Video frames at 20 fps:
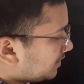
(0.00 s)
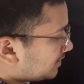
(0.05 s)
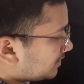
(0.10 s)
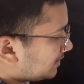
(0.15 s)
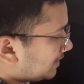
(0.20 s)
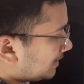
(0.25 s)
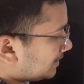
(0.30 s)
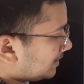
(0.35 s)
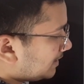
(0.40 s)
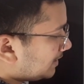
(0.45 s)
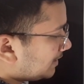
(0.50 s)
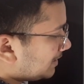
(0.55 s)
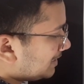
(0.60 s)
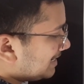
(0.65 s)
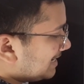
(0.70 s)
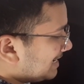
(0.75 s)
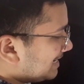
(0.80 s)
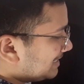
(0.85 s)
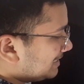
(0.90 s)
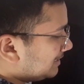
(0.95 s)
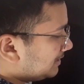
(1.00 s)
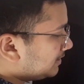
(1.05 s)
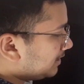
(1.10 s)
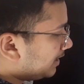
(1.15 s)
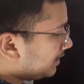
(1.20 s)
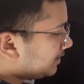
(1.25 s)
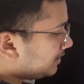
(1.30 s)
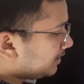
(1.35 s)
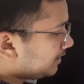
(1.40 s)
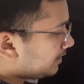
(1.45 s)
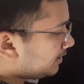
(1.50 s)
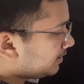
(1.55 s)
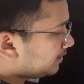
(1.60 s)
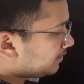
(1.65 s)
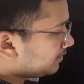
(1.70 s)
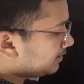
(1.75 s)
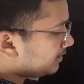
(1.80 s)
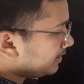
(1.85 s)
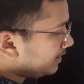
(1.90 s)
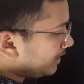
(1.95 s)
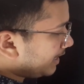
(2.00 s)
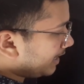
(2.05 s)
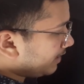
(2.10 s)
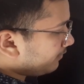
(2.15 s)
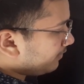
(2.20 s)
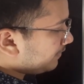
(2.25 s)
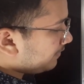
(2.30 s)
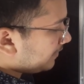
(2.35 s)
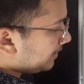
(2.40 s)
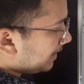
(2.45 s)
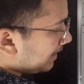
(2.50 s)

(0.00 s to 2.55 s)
is getting done here. And when the